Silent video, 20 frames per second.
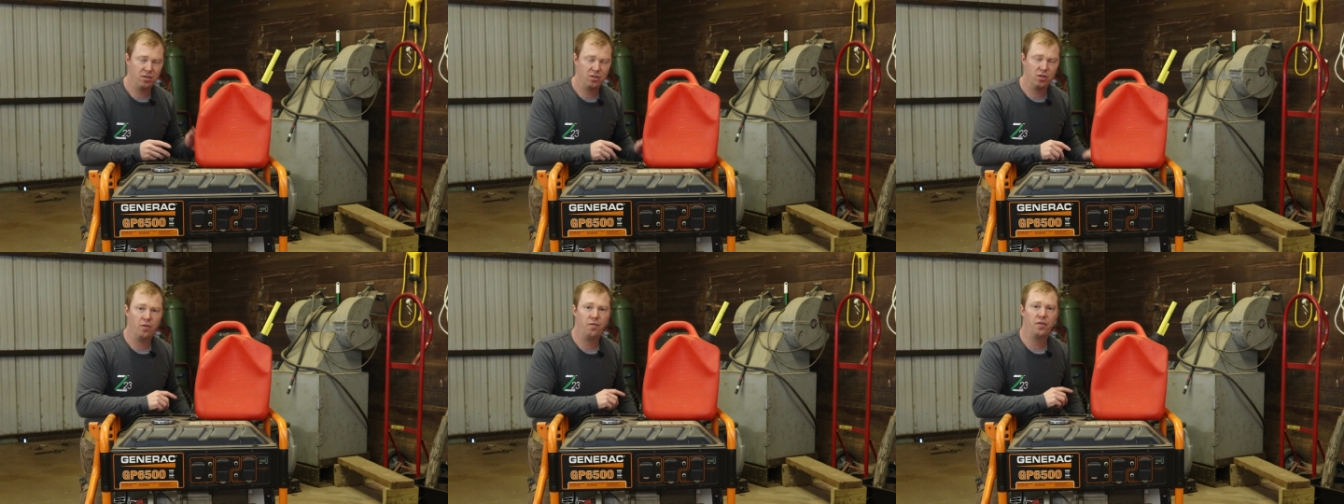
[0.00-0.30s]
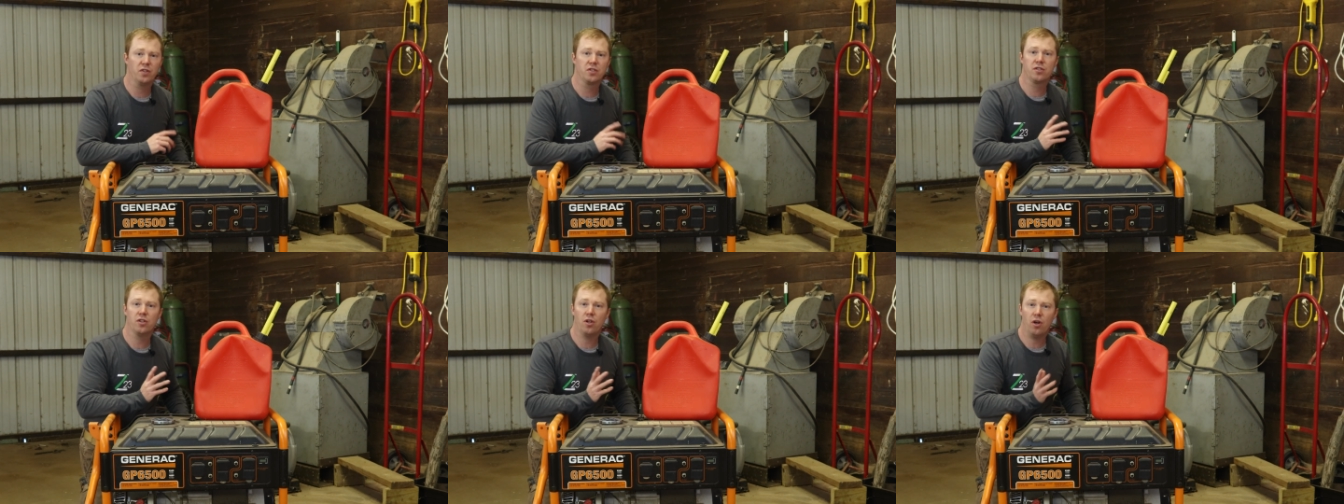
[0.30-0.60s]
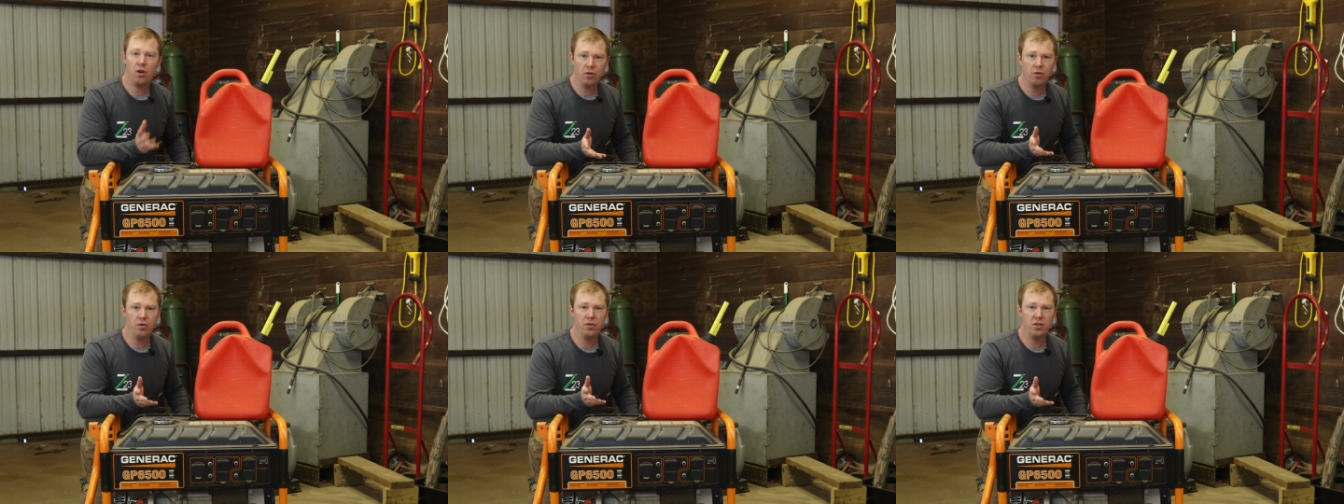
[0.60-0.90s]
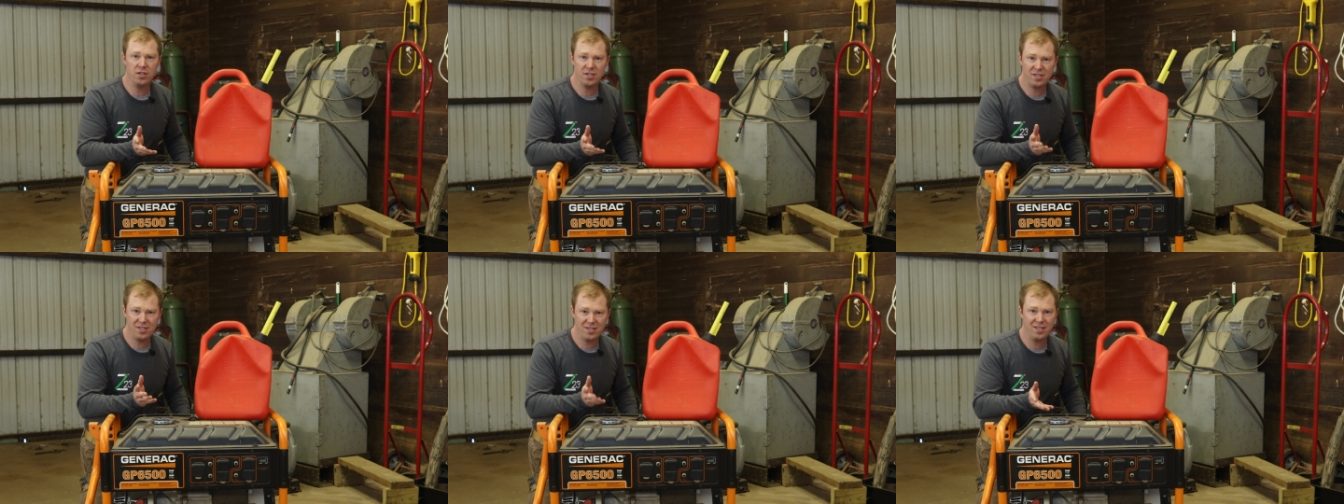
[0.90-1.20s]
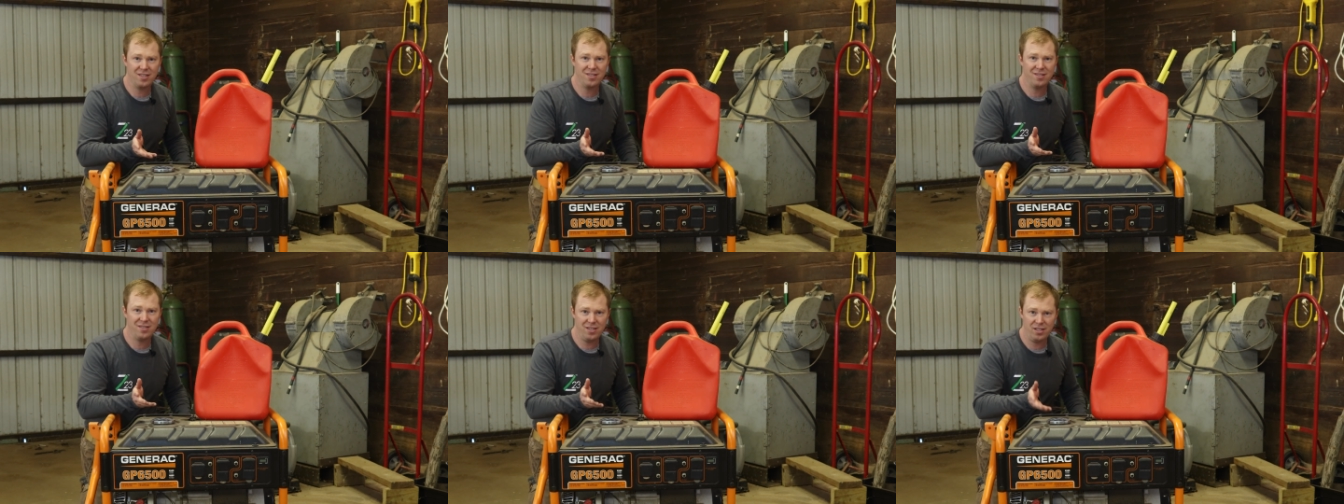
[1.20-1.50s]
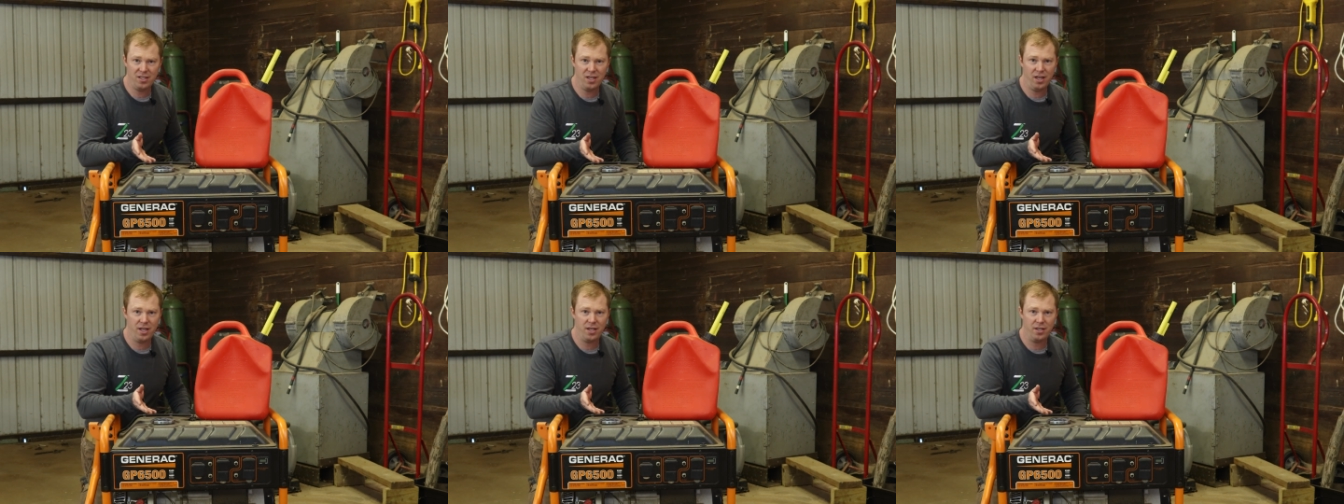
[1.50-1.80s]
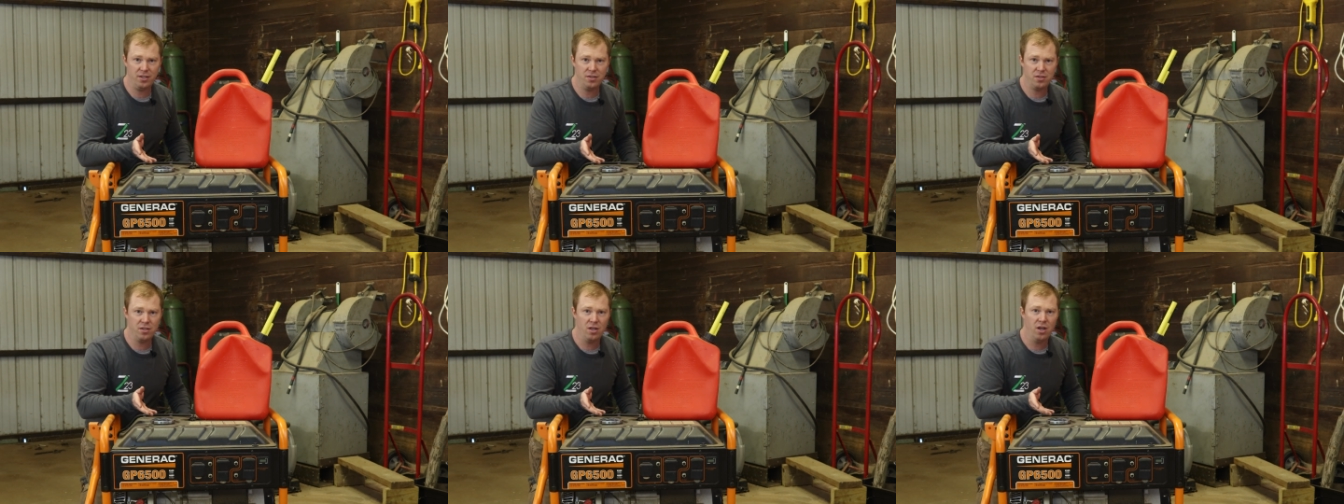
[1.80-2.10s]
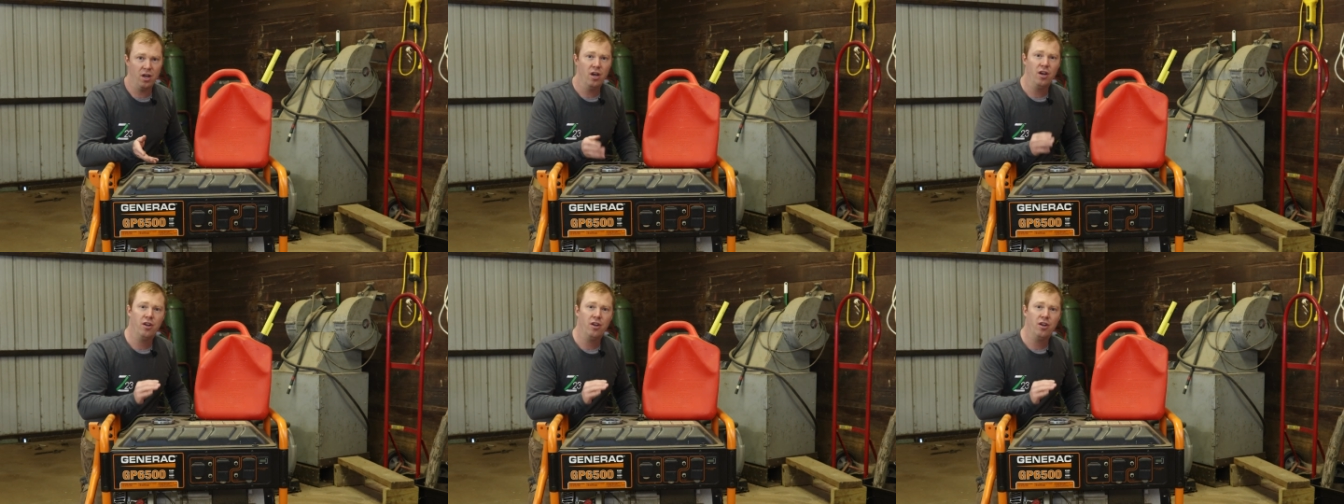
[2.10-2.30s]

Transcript: So if it's longer than sixty days,